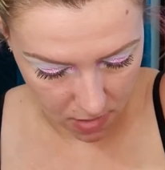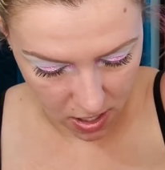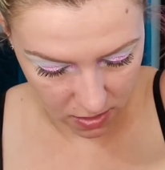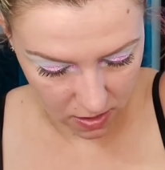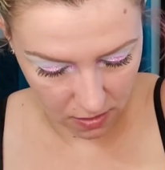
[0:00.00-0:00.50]

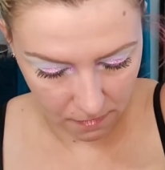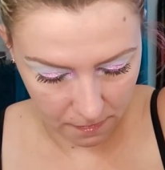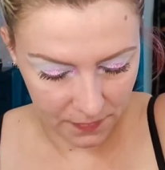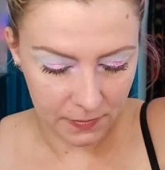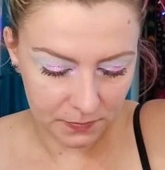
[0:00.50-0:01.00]
thing.
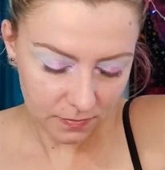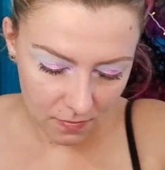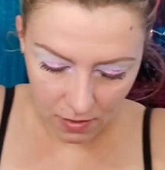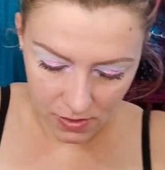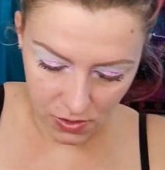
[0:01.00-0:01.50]

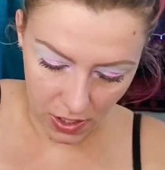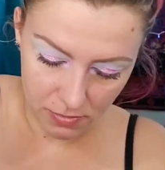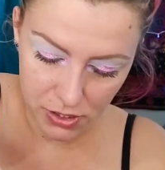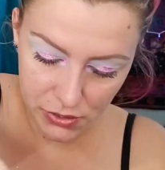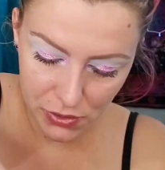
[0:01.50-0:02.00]
Sorry, I'm
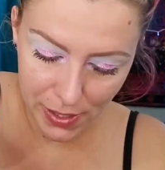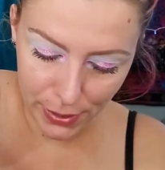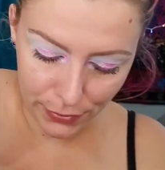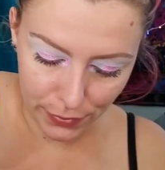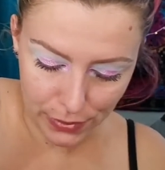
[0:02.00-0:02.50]
just trying to
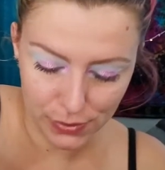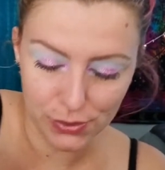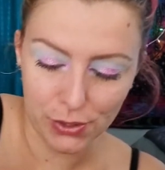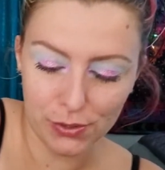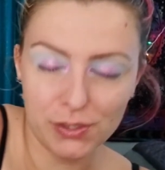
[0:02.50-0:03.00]
get those
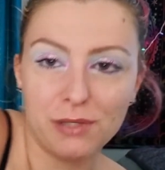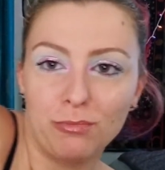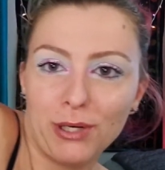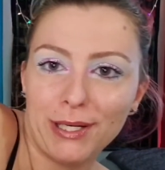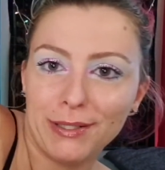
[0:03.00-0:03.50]
dirt to
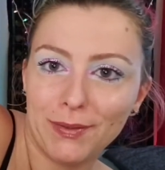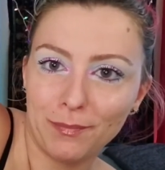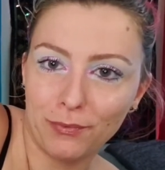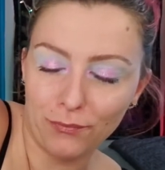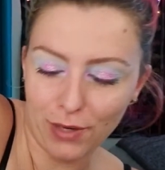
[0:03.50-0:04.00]
break up
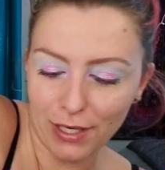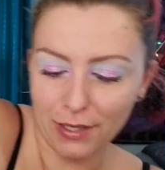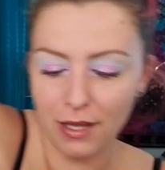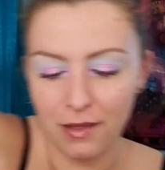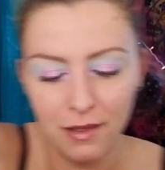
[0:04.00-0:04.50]
right
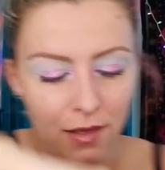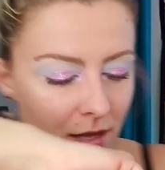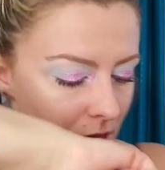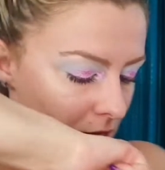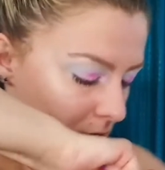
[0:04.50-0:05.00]

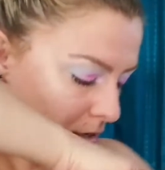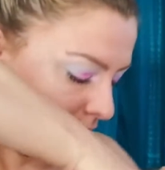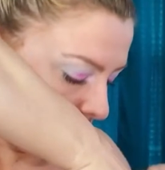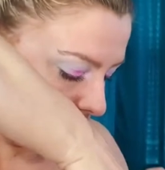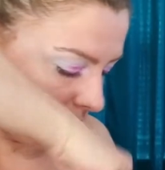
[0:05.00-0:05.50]
here in the
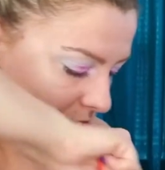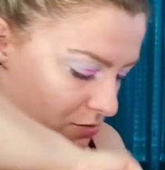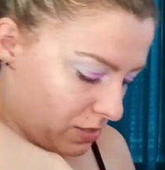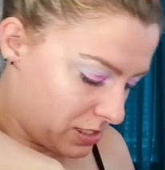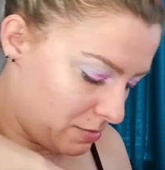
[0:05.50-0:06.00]
middle. I just want
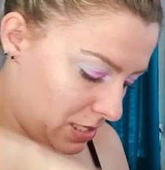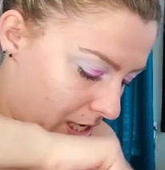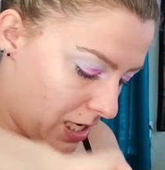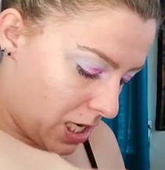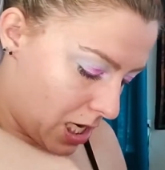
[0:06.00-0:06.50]
it to be like
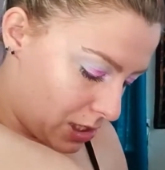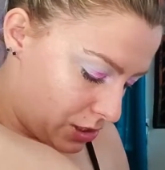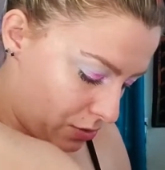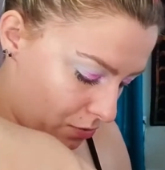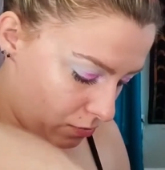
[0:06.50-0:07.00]
not
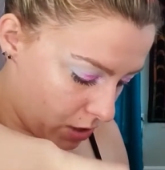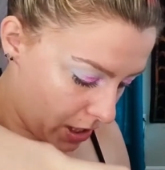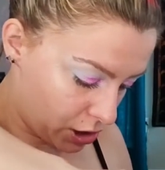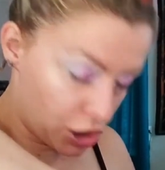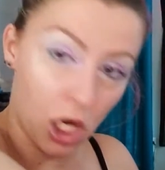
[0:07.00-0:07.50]
so like
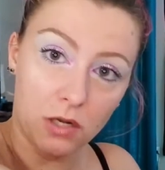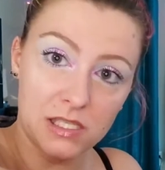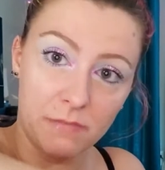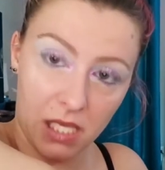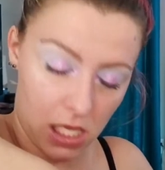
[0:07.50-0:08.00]
chunks
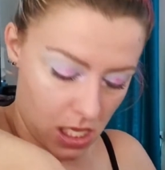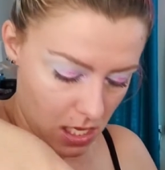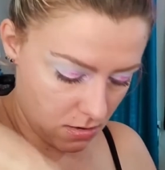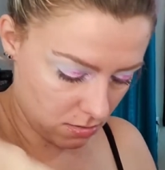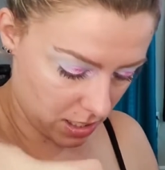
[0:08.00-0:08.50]
McGee,
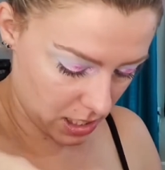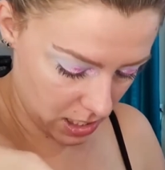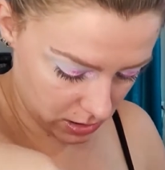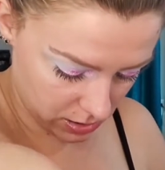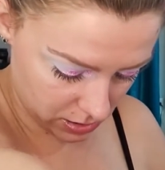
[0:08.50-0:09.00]
I
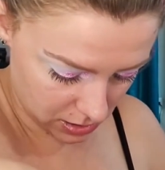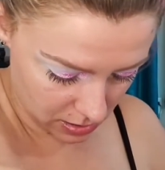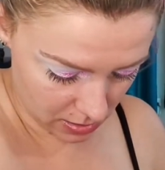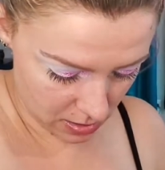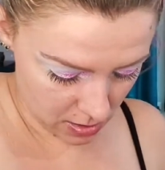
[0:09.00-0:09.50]
guess.
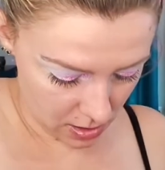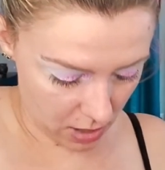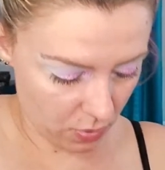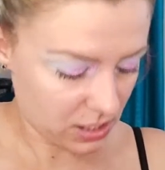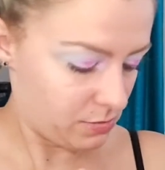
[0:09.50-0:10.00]
I want
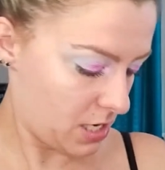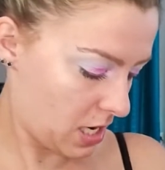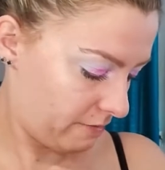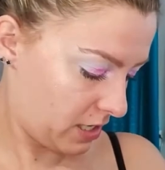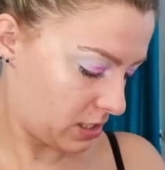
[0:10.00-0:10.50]
it to be kind of
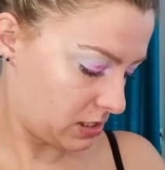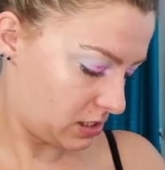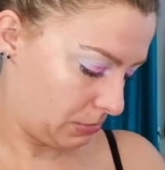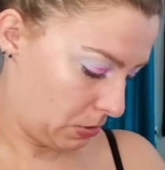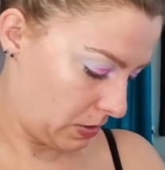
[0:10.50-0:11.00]
like a
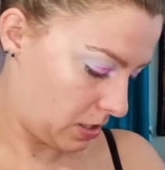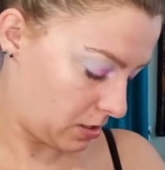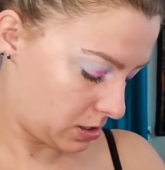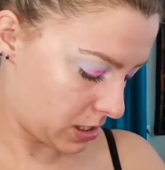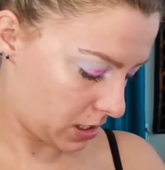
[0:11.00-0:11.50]
smoother
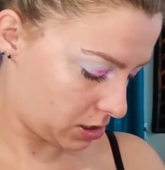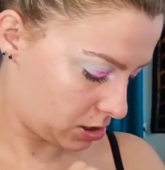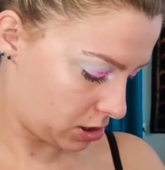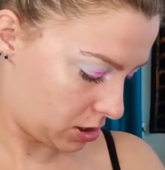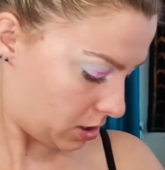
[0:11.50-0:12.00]

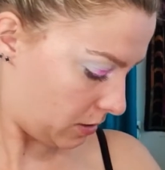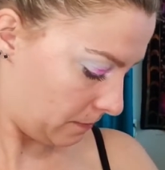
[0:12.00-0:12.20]
texture.